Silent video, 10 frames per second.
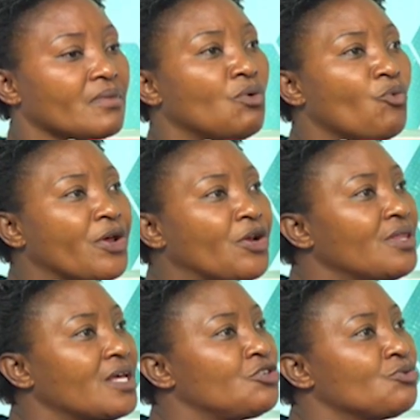We know
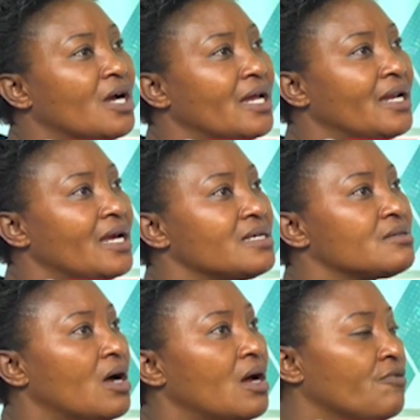that Uganda is
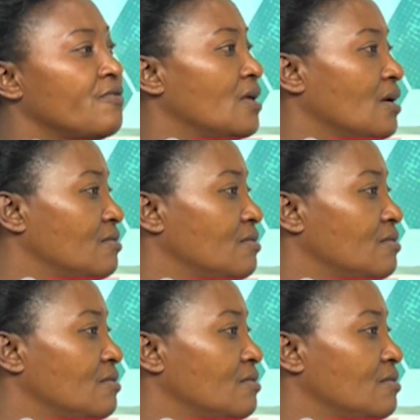one of the